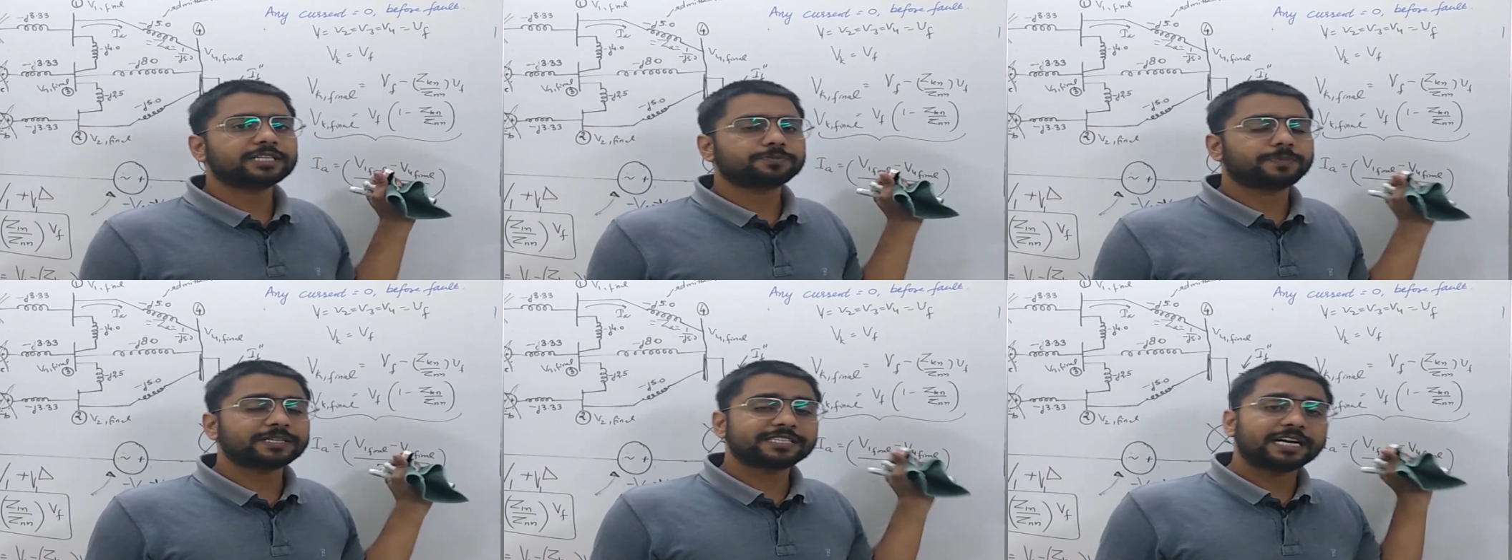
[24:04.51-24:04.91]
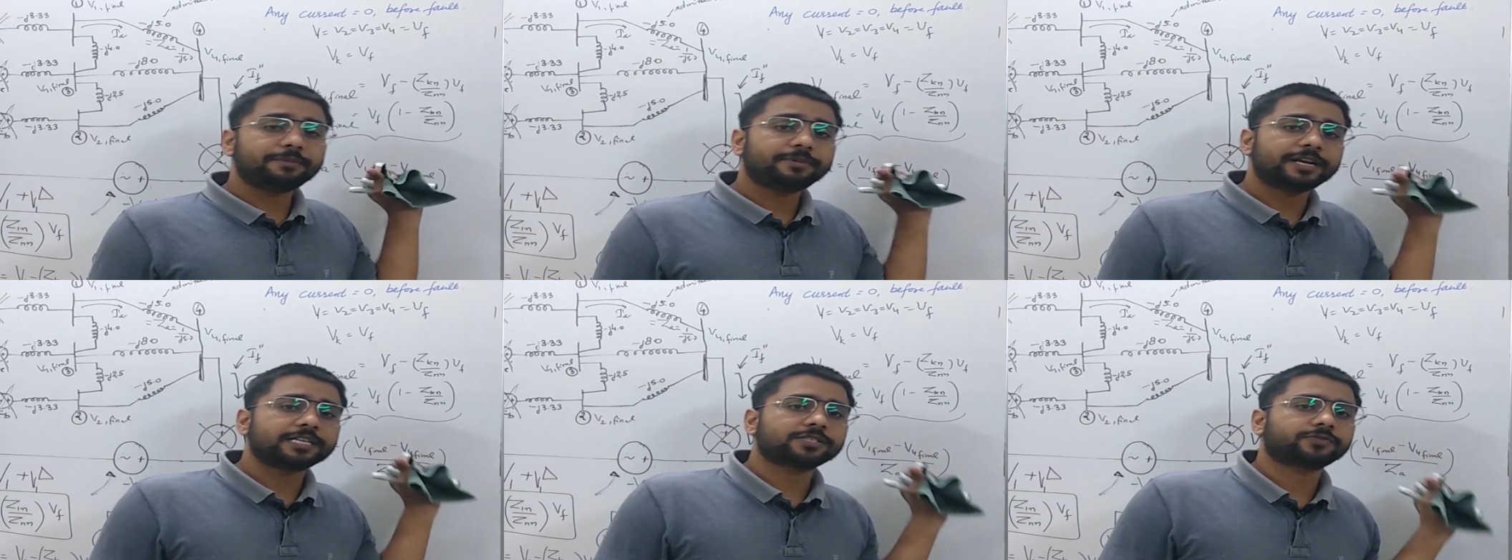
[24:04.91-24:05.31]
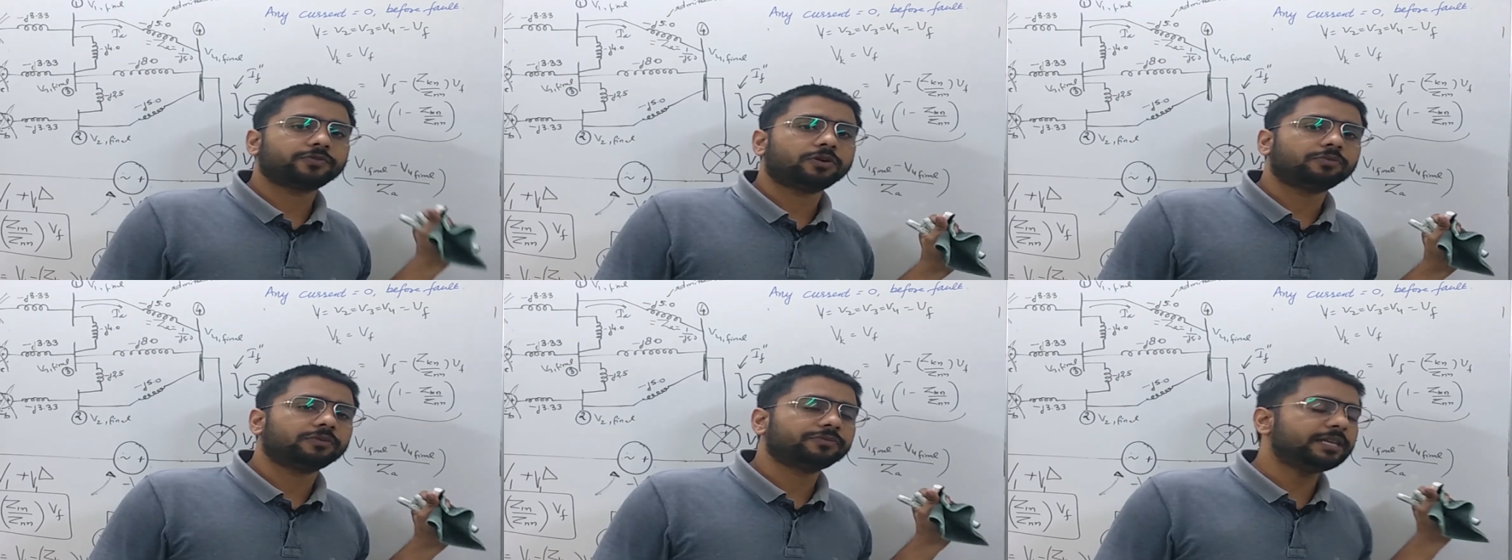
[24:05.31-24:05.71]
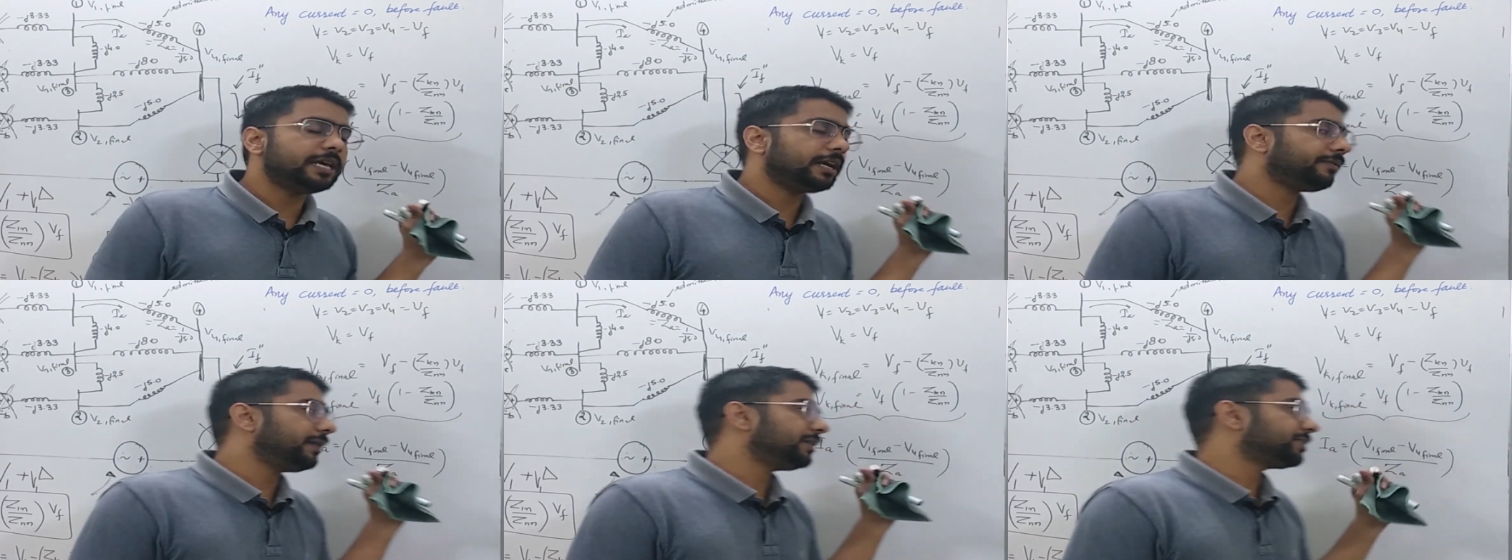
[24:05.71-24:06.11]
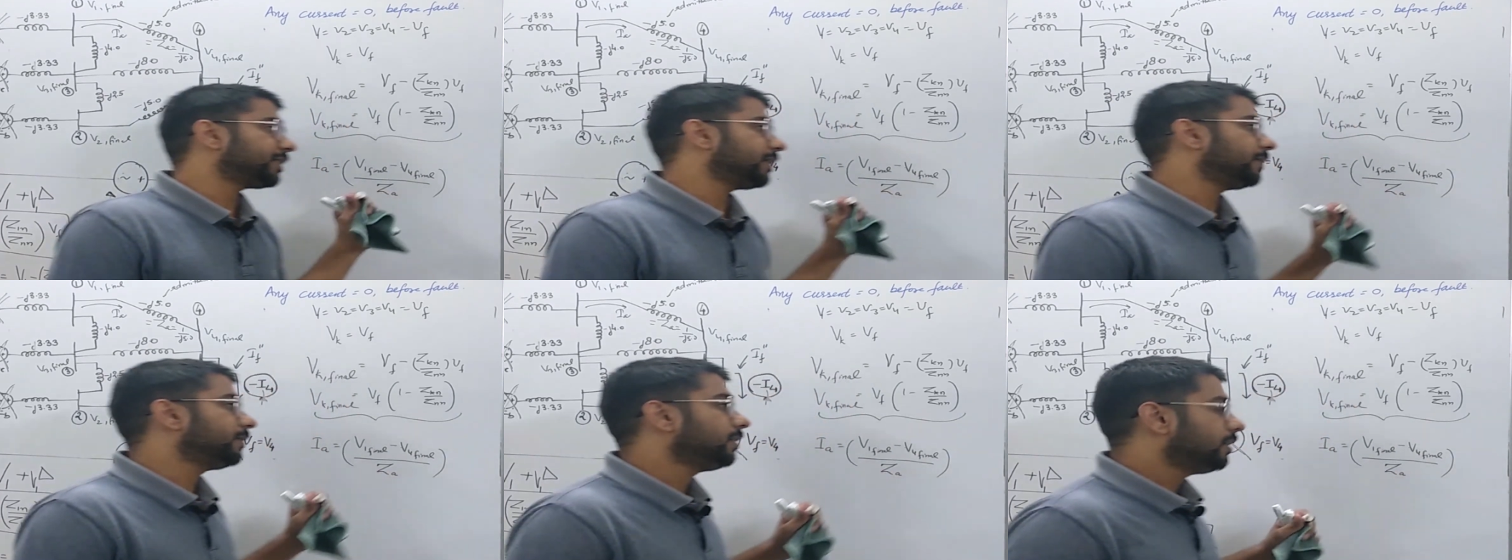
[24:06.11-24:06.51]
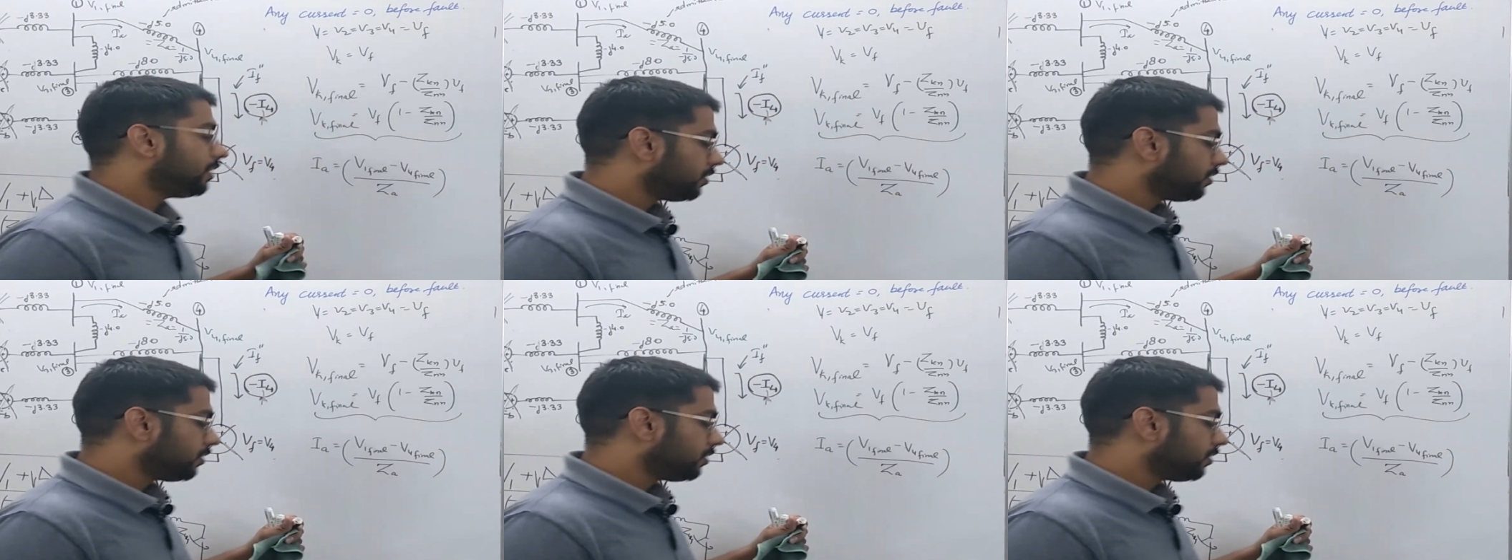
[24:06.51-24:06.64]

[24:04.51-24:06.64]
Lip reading: bus admittance form of the equation.